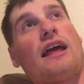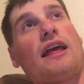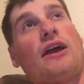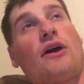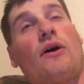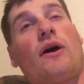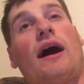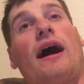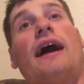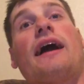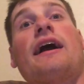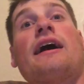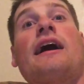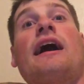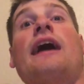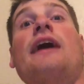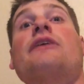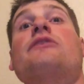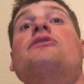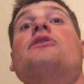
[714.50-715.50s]

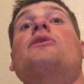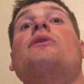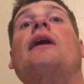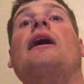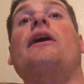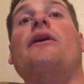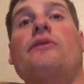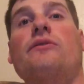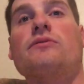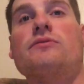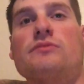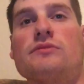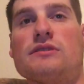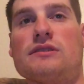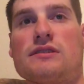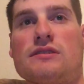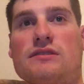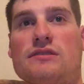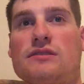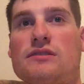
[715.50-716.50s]
I know how
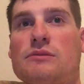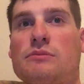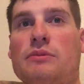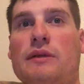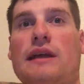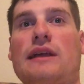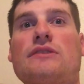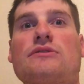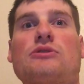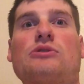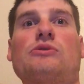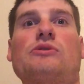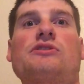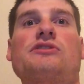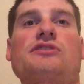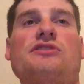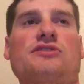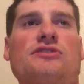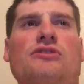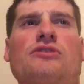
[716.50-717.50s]
the plans were
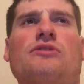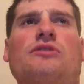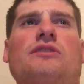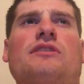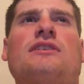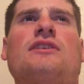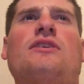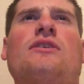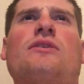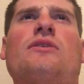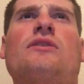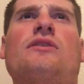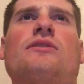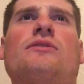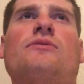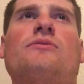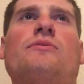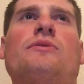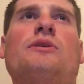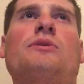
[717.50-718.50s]
originally. So,
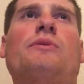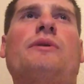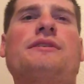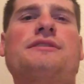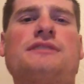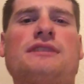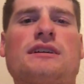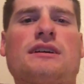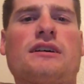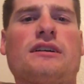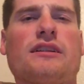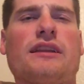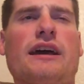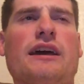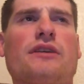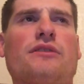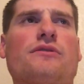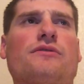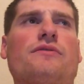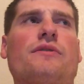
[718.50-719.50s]
when you watch Collider